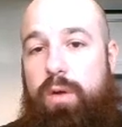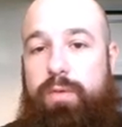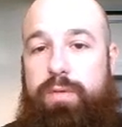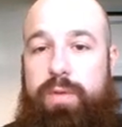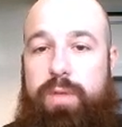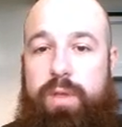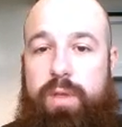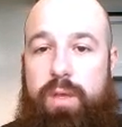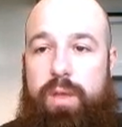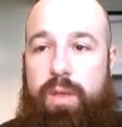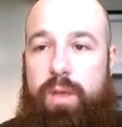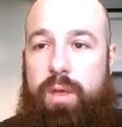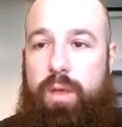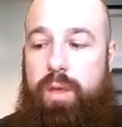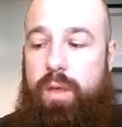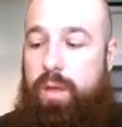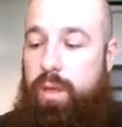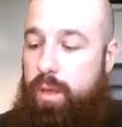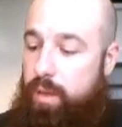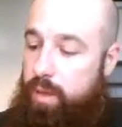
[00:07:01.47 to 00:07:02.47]
the
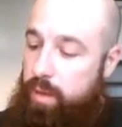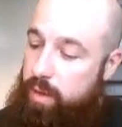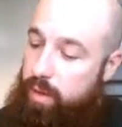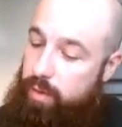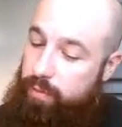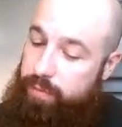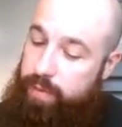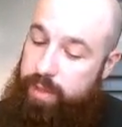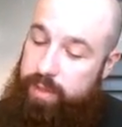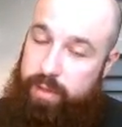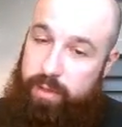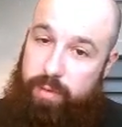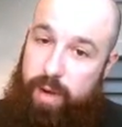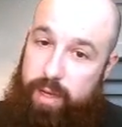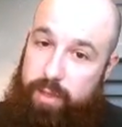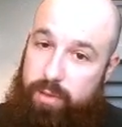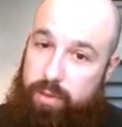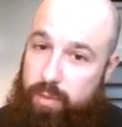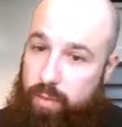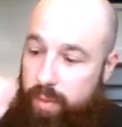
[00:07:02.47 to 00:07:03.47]

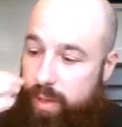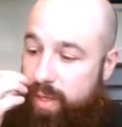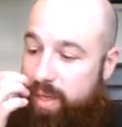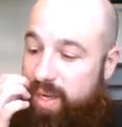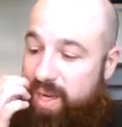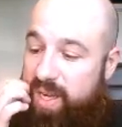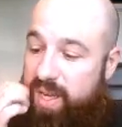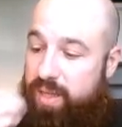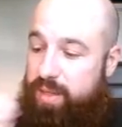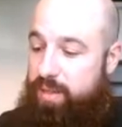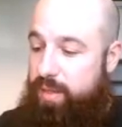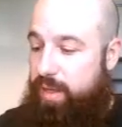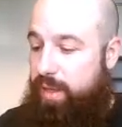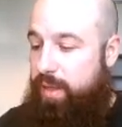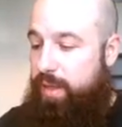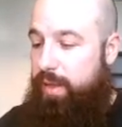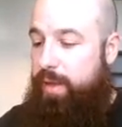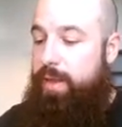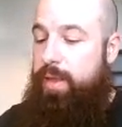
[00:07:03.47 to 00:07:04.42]
interaction when the